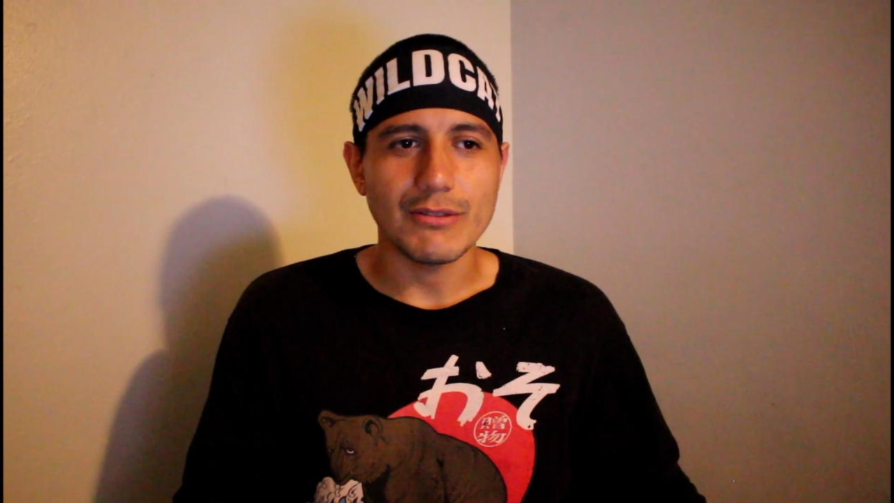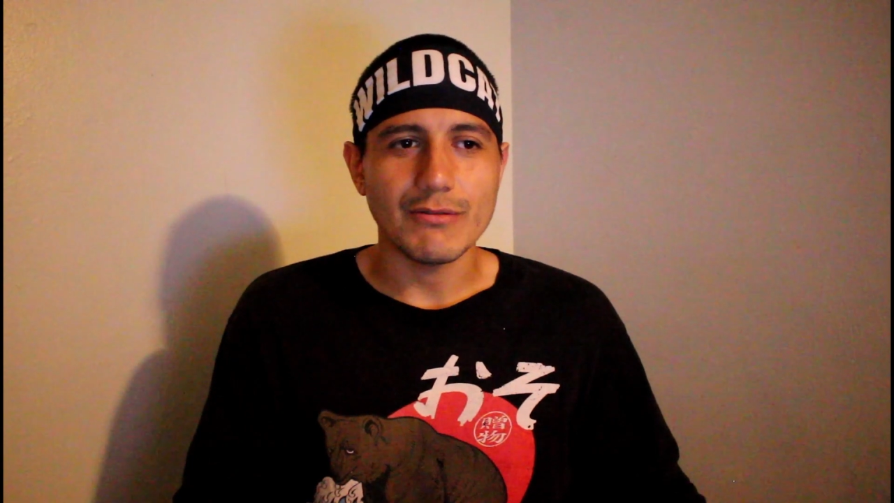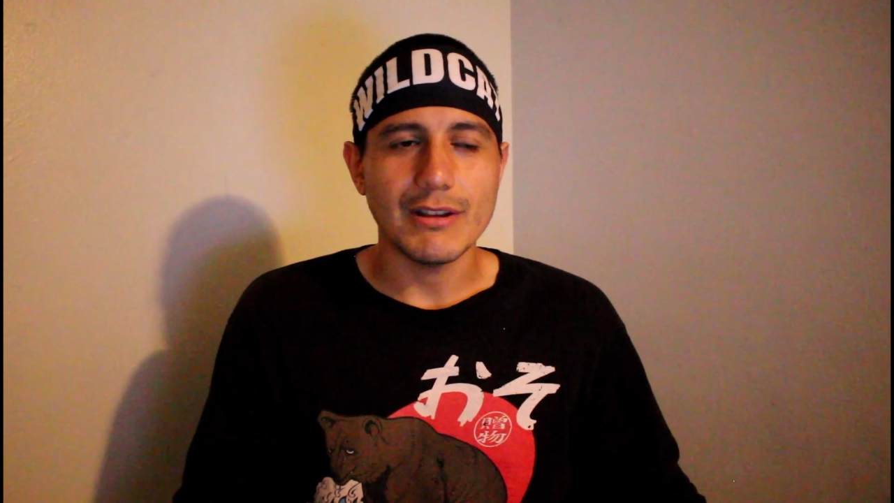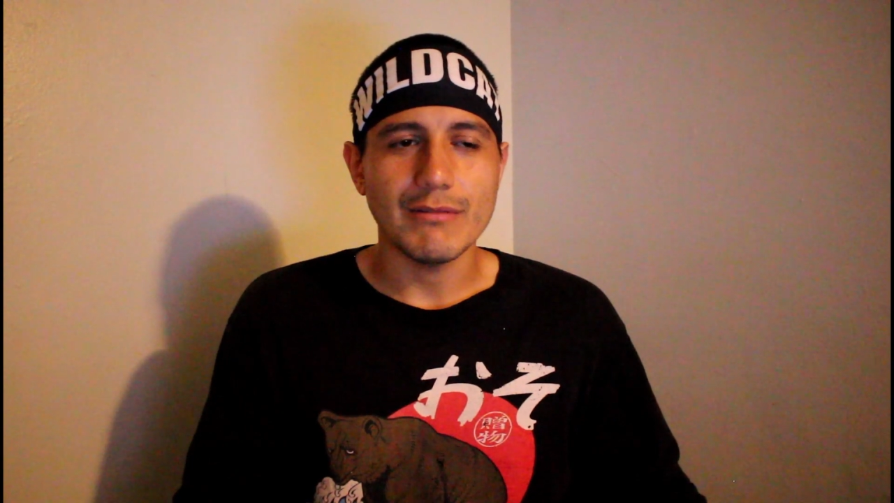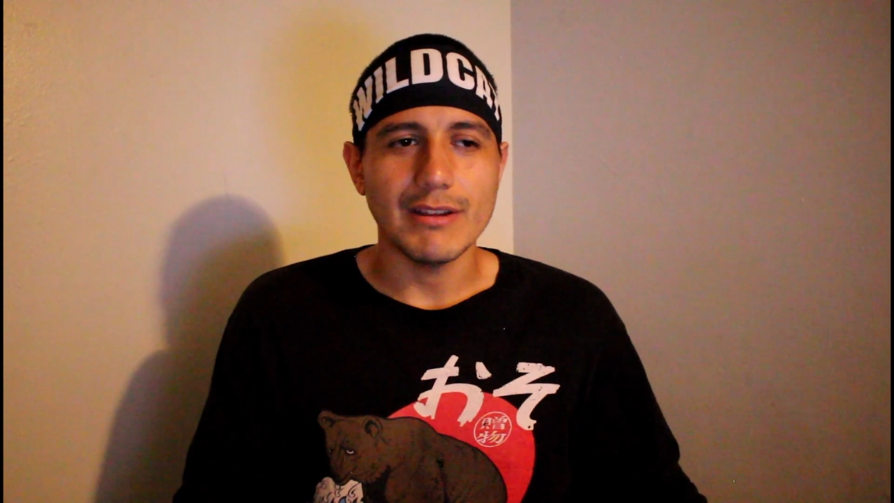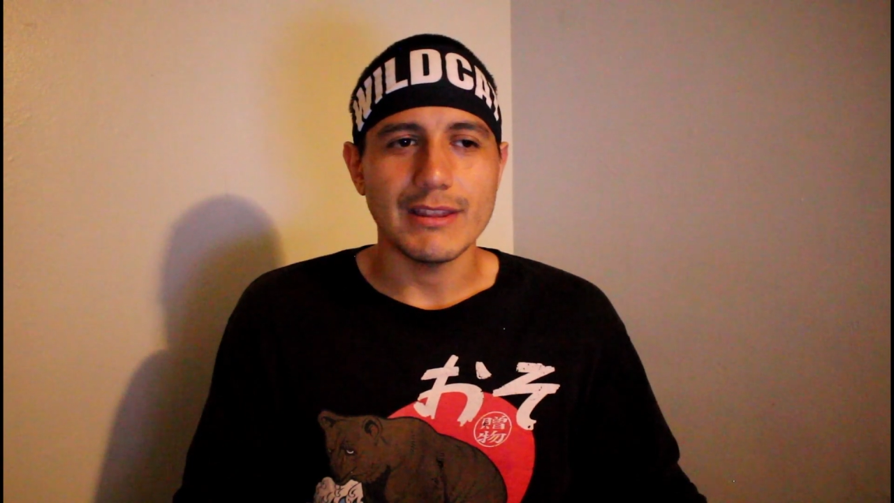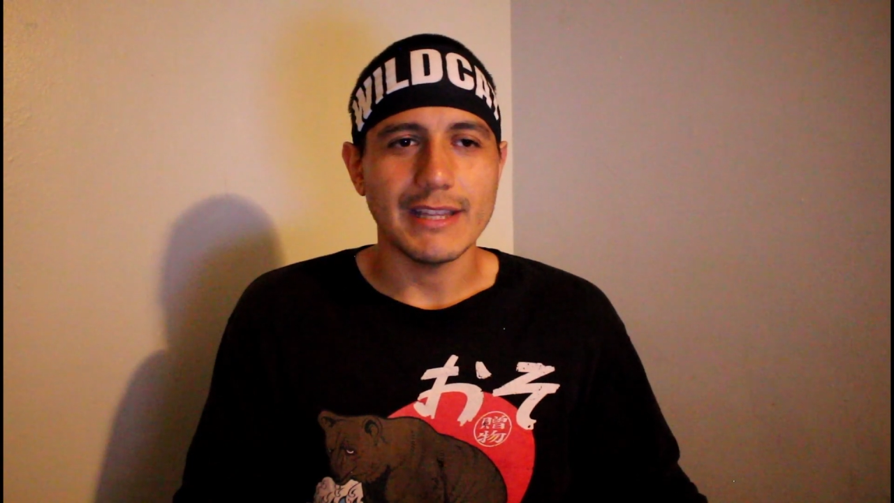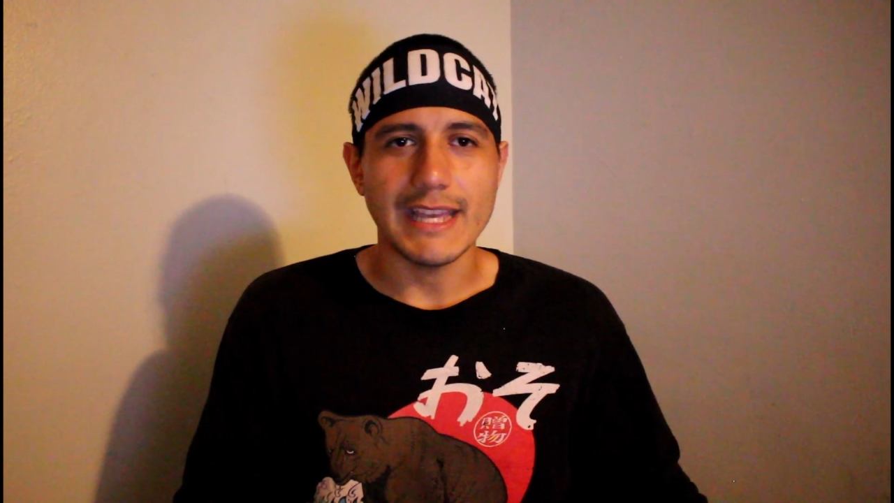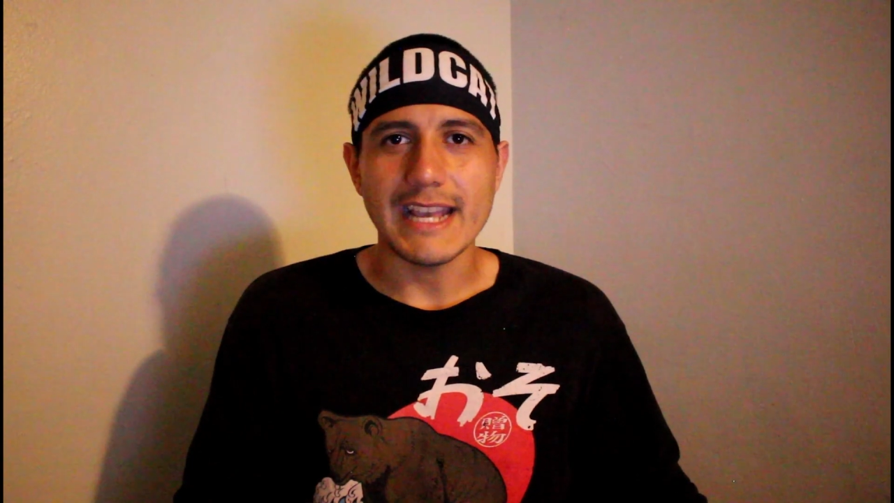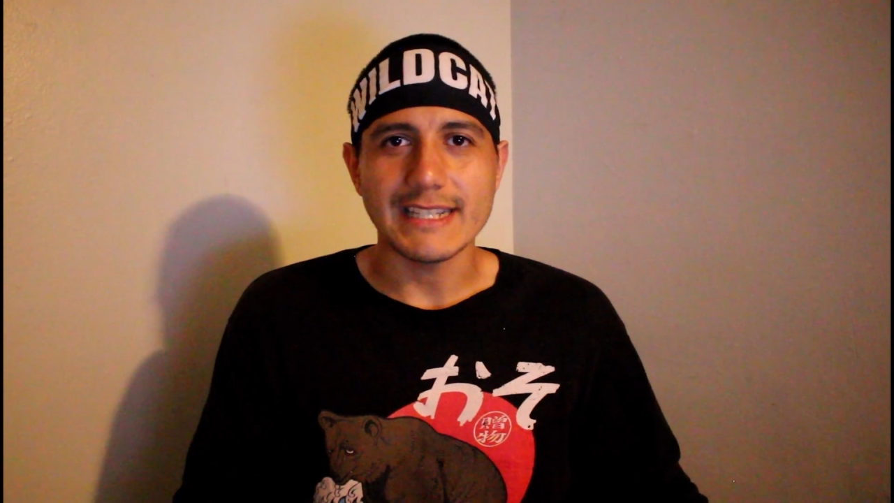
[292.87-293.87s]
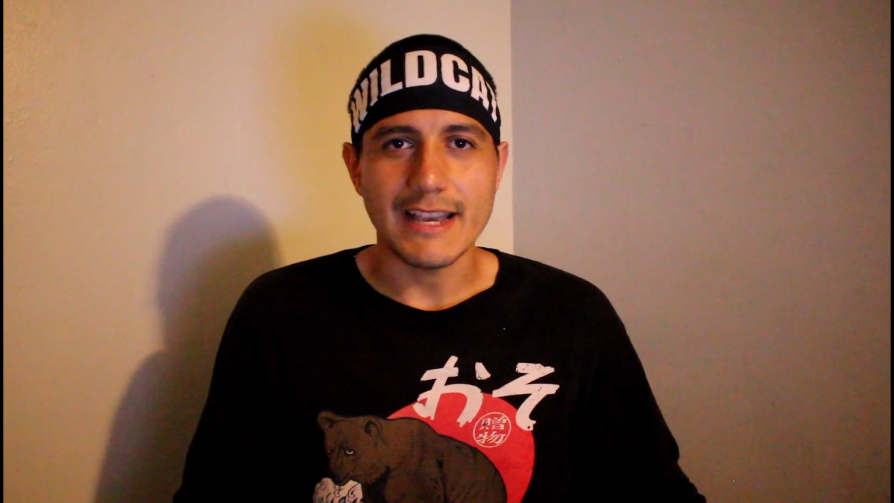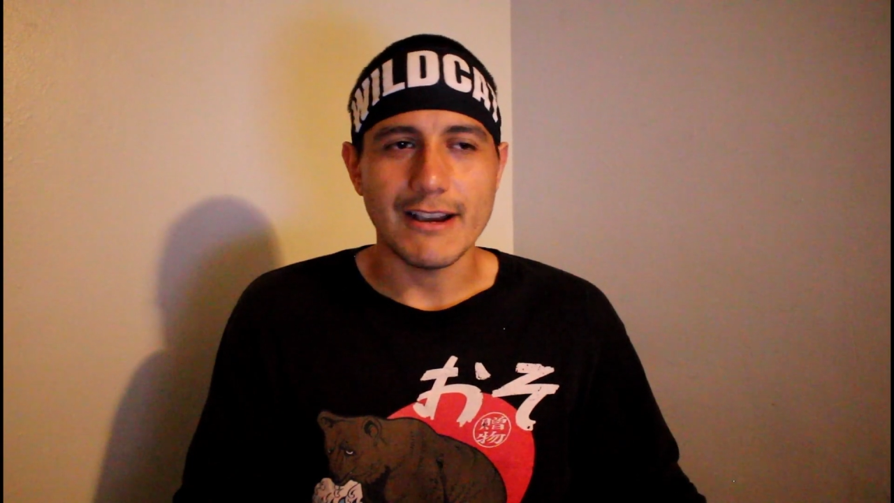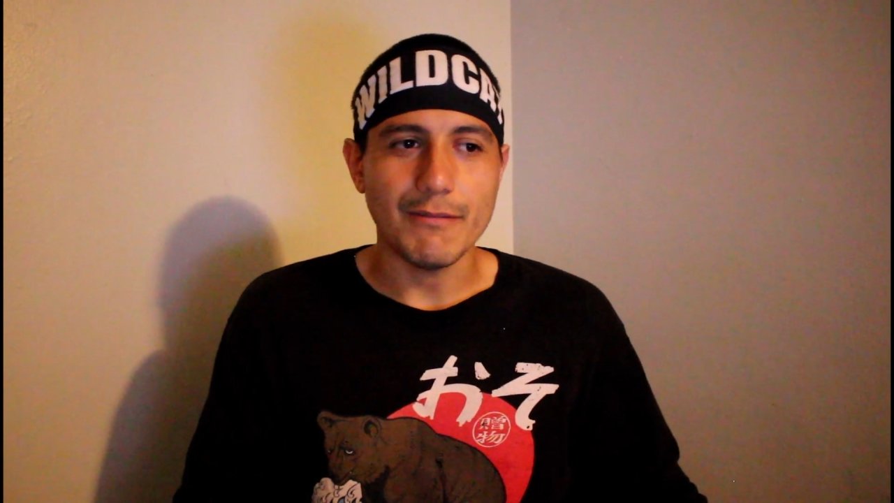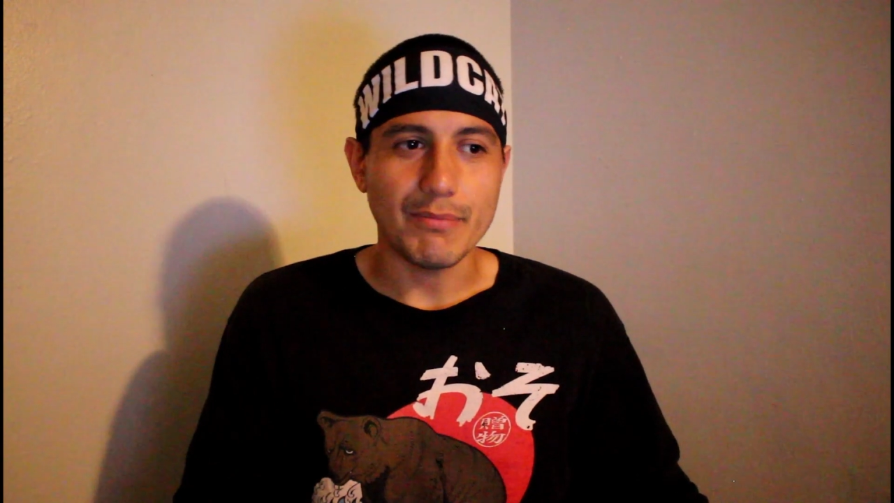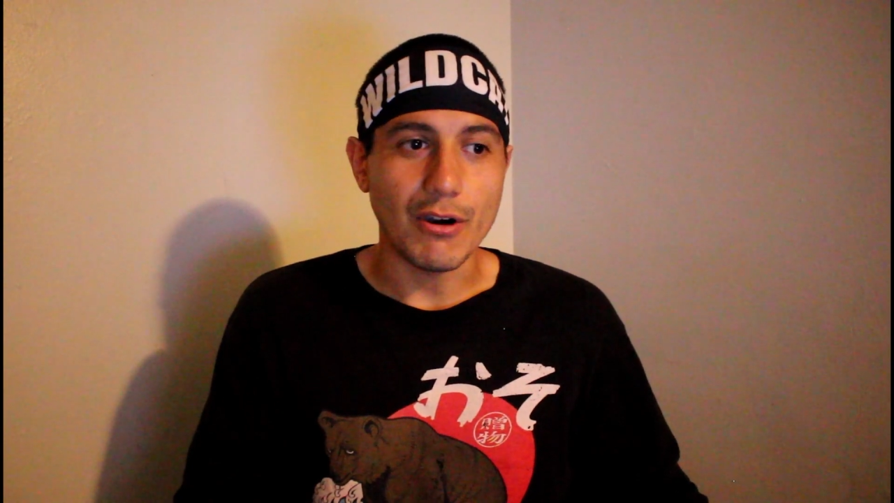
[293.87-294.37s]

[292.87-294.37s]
through it with the gang's help.